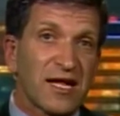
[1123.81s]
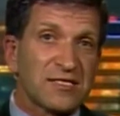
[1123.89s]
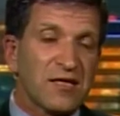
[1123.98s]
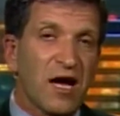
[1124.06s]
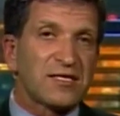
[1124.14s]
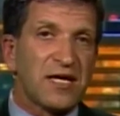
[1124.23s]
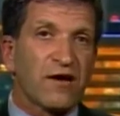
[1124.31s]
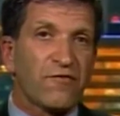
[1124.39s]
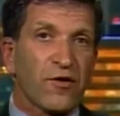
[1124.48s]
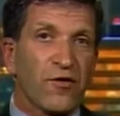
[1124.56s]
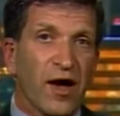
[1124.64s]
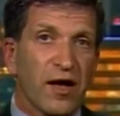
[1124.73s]
let's not
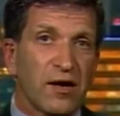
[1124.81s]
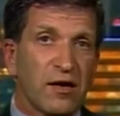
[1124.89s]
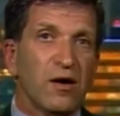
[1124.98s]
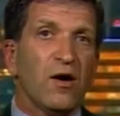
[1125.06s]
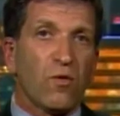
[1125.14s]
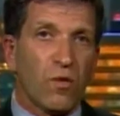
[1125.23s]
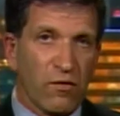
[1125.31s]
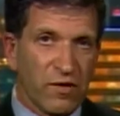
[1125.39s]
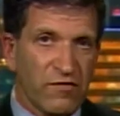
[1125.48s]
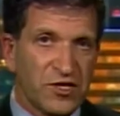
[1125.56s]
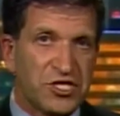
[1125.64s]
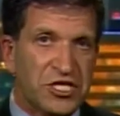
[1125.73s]
take for granted what
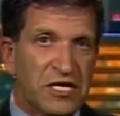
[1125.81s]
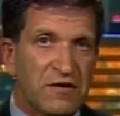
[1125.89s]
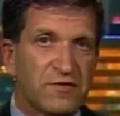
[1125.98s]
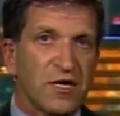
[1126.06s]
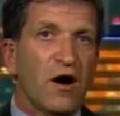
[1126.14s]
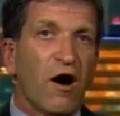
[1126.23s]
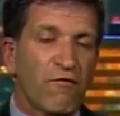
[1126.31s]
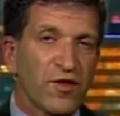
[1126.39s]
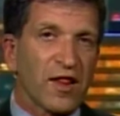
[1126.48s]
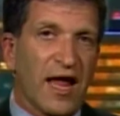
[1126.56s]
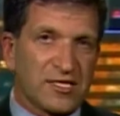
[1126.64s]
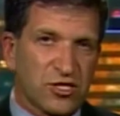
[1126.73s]
we've achieved
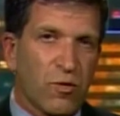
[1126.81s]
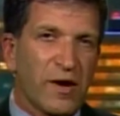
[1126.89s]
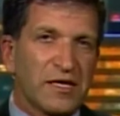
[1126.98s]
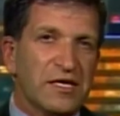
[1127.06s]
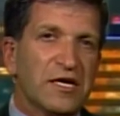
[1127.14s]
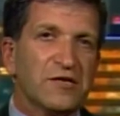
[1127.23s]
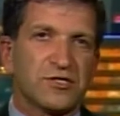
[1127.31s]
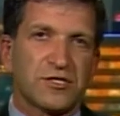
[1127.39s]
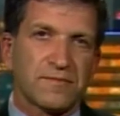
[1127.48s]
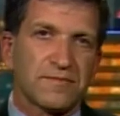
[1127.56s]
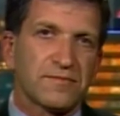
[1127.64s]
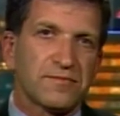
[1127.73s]
over the last 20 years.